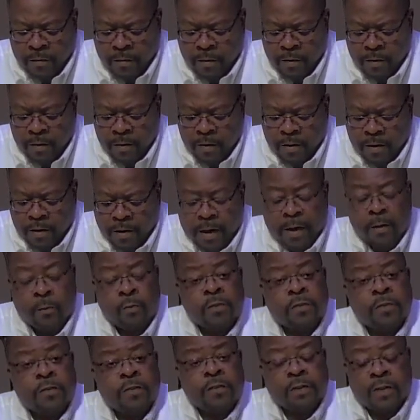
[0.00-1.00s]
I was
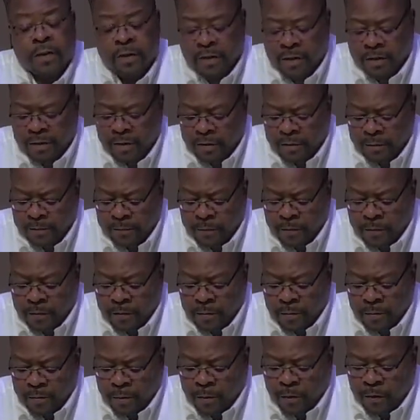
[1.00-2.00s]
scared
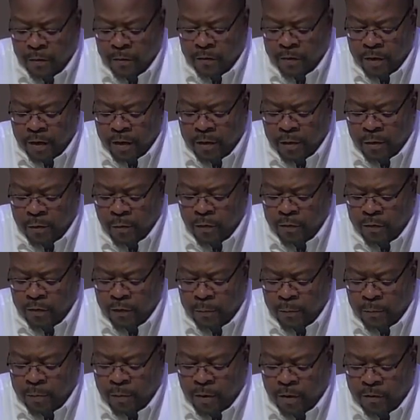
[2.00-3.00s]
because I knew this
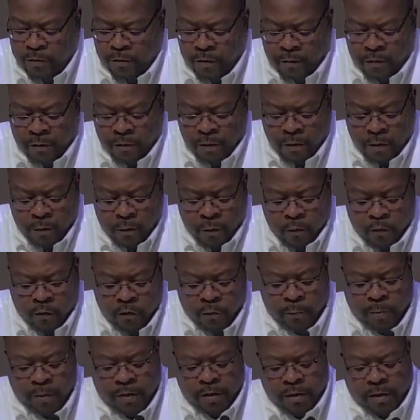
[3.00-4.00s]
project was
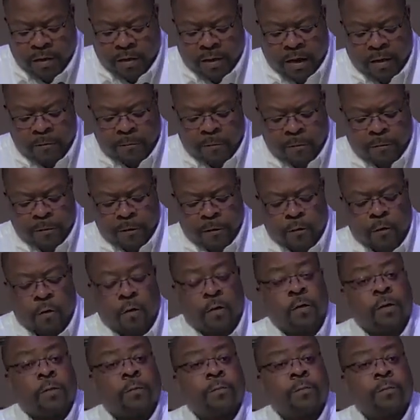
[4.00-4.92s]
speaking a life of its own.